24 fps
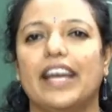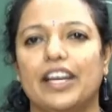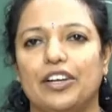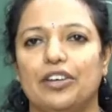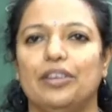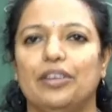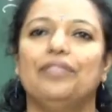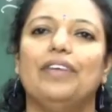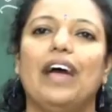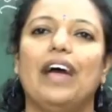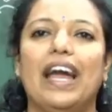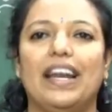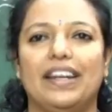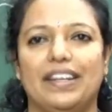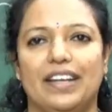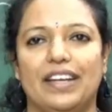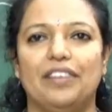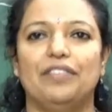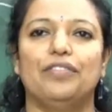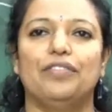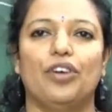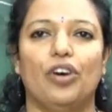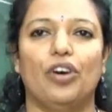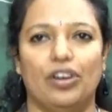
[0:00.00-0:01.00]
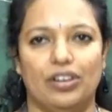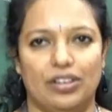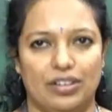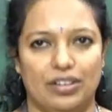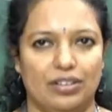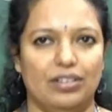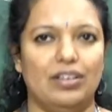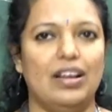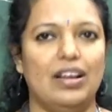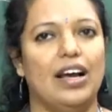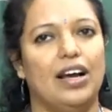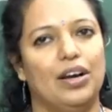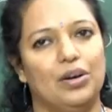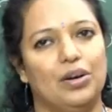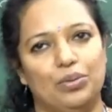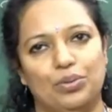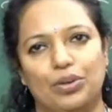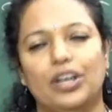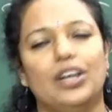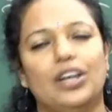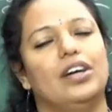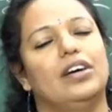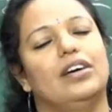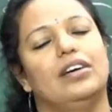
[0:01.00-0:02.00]
kind of anti-fraud.
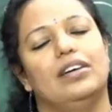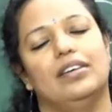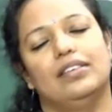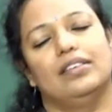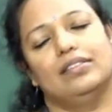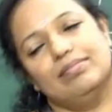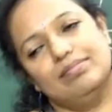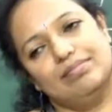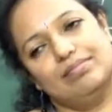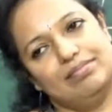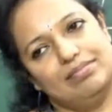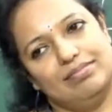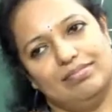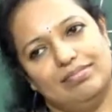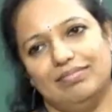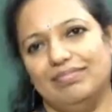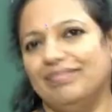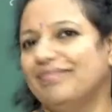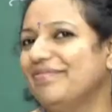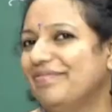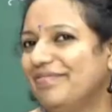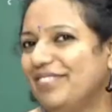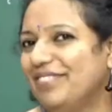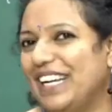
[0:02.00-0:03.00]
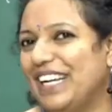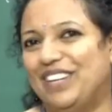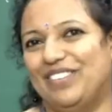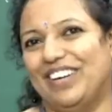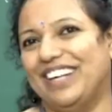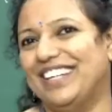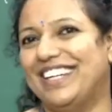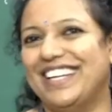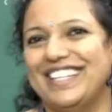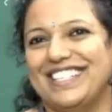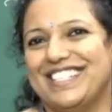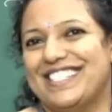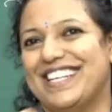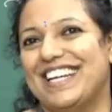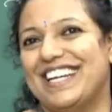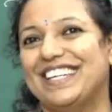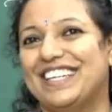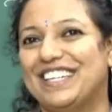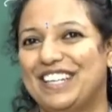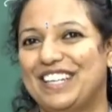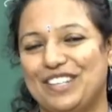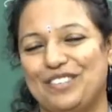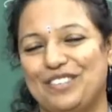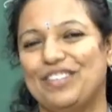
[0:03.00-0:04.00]
Now advantages and
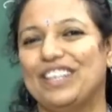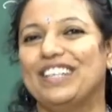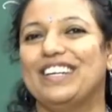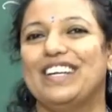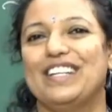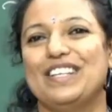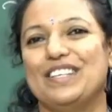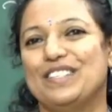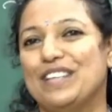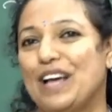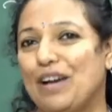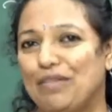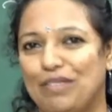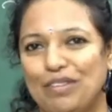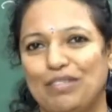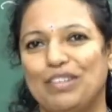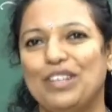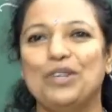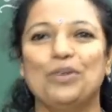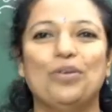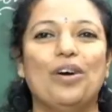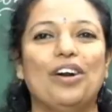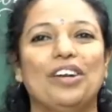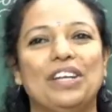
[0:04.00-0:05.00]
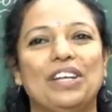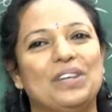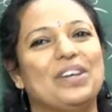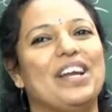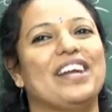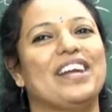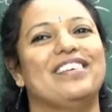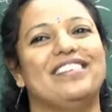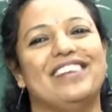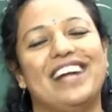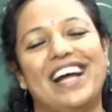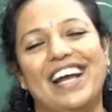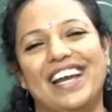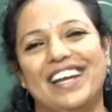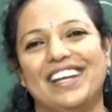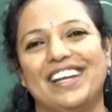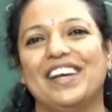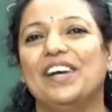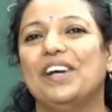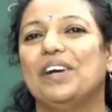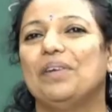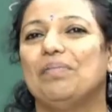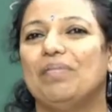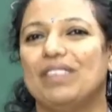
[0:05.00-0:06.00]
disadvantages, however you want, you can write,
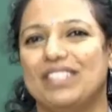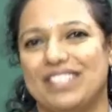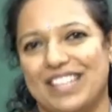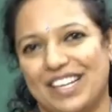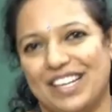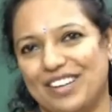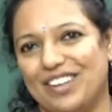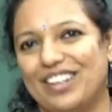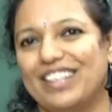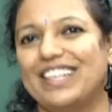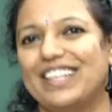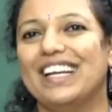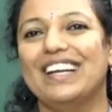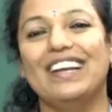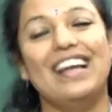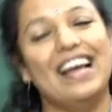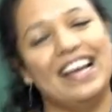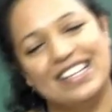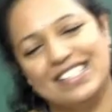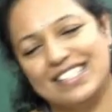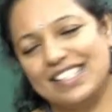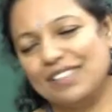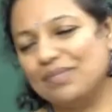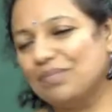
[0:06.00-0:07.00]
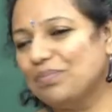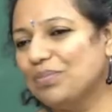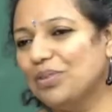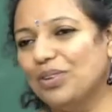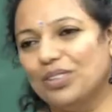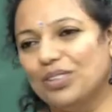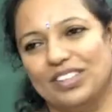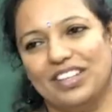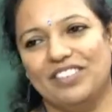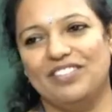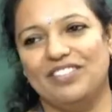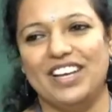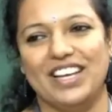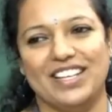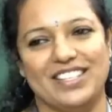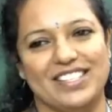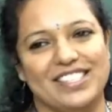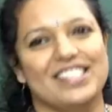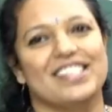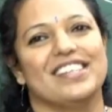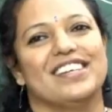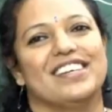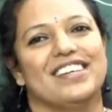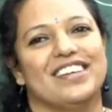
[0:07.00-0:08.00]
but security lies in both the
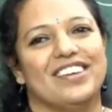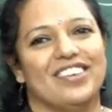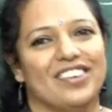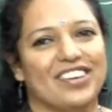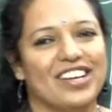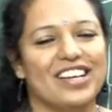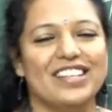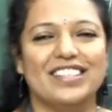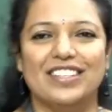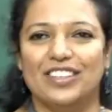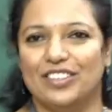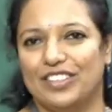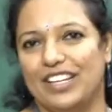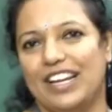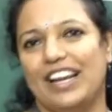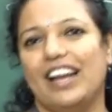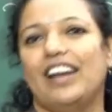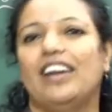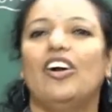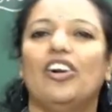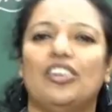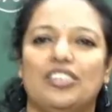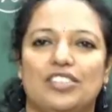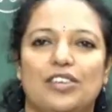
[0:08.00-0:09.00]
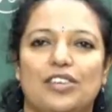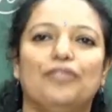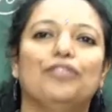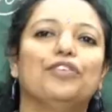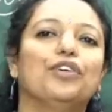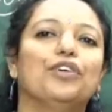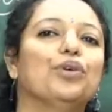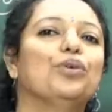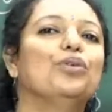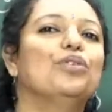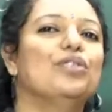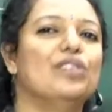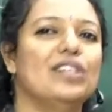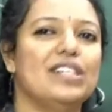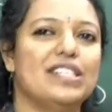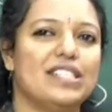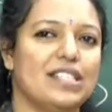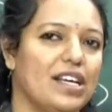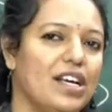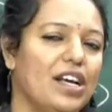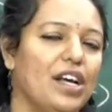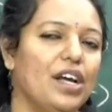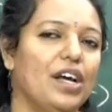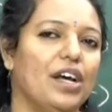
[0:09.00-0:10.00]
ways. Okay, so there are lots of
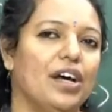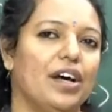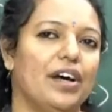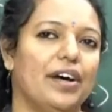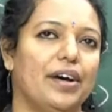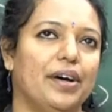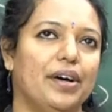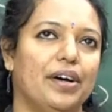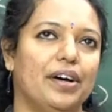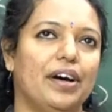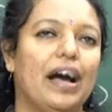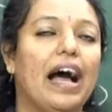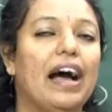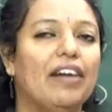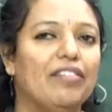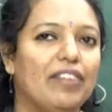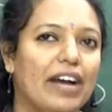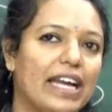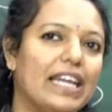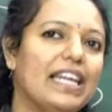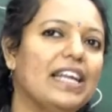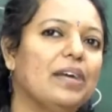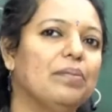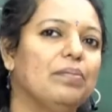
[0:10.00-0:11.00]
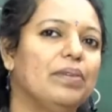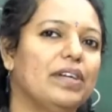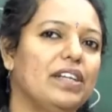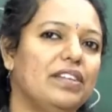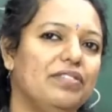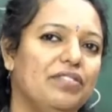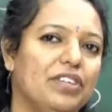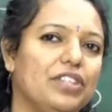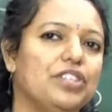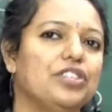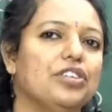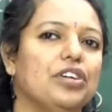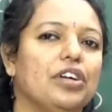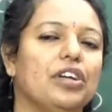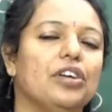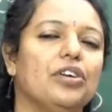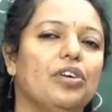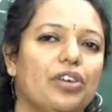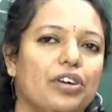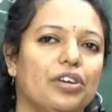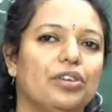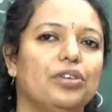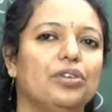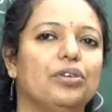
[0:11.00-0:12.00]
tools available
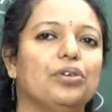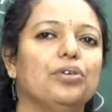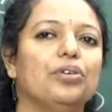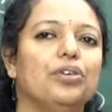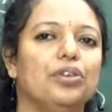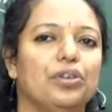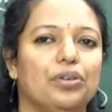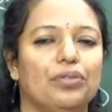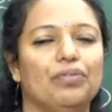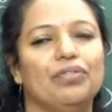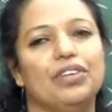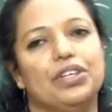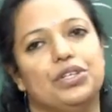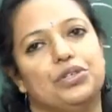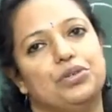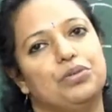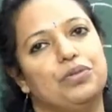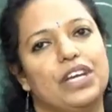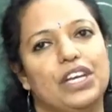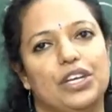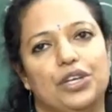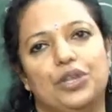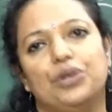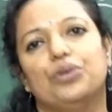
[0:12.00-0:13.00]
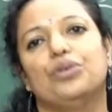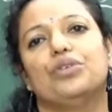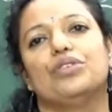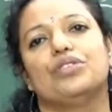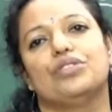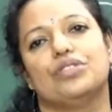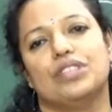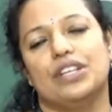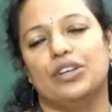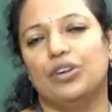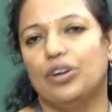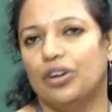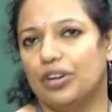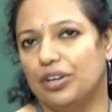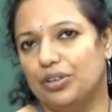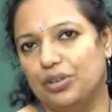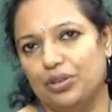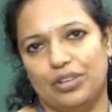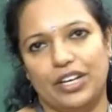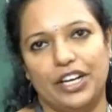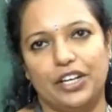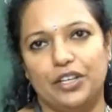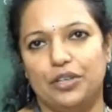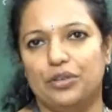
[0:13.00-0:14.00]
which we use in order
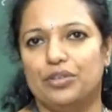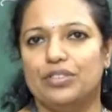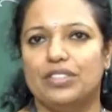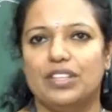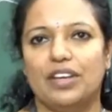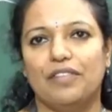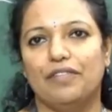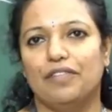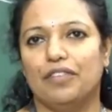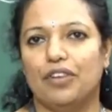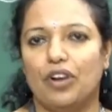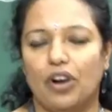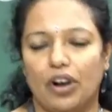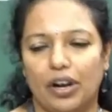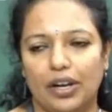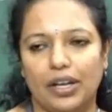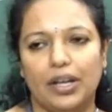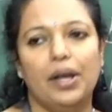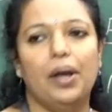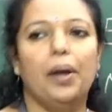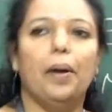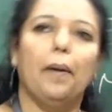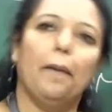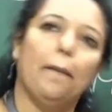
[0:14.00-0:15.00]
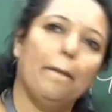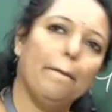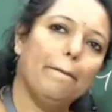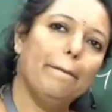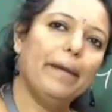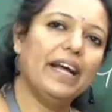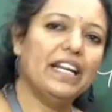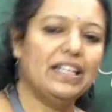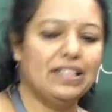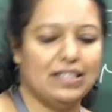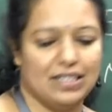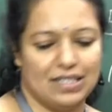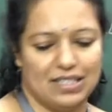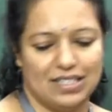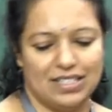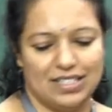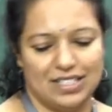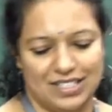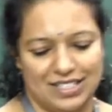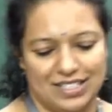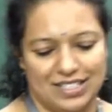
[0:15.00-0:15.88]
to reduce the fraud, but